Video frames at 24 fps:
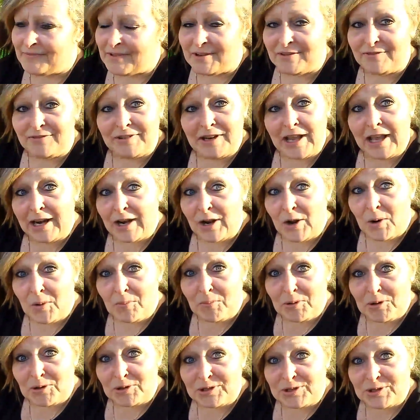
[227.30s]
If not, I
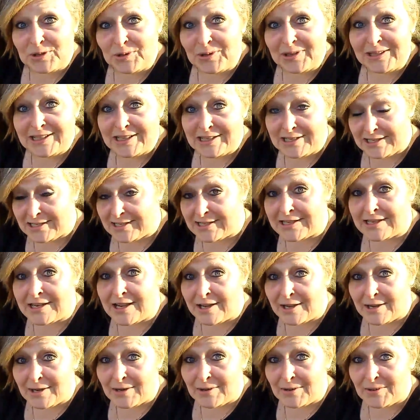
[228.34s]
hope you're enjoying the
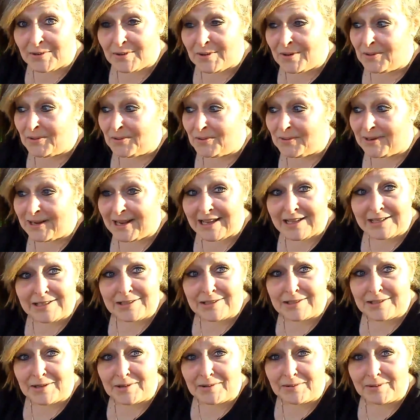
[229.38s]
snow. We got
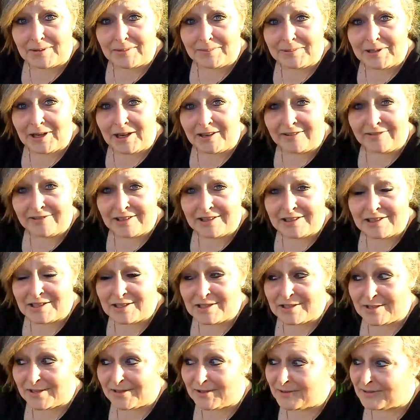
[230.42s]
so ripped off on
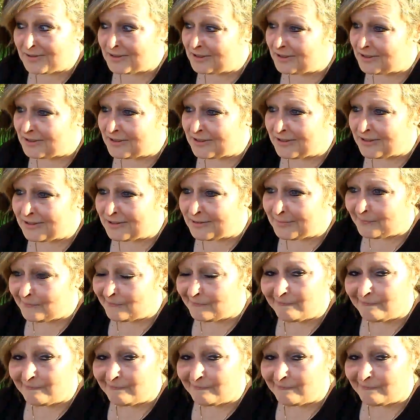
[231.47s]
snow this year.